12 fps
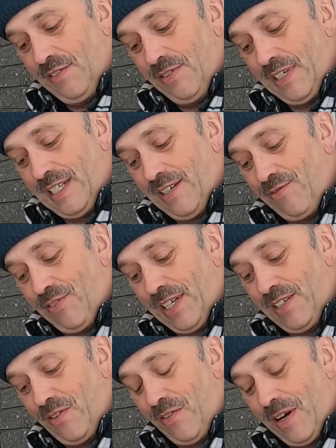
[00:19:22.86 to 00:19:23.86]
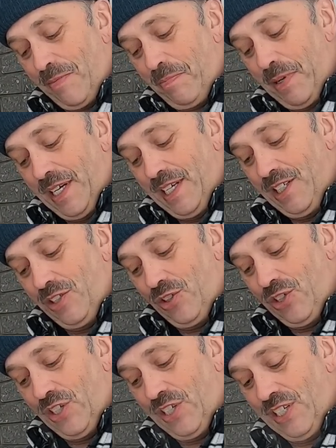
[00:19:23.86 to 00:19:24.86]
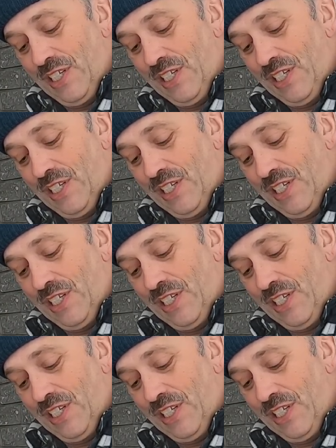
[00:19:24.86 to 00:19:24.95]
if I can find the right page.